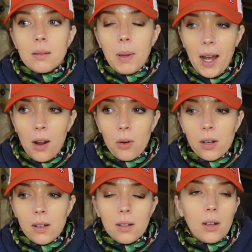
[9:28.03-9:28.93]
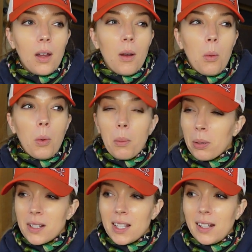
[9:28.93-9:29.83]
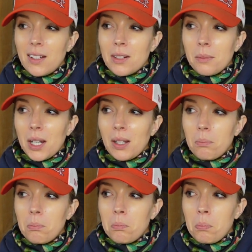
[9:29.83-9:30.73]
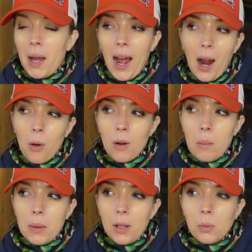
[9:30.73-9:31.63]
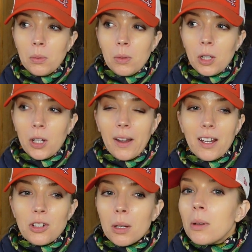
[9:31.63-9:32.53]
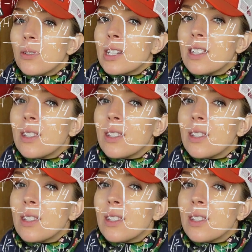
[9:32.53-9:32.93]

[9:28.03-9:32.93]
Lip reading: power. What percentage of my power bill could I attribute to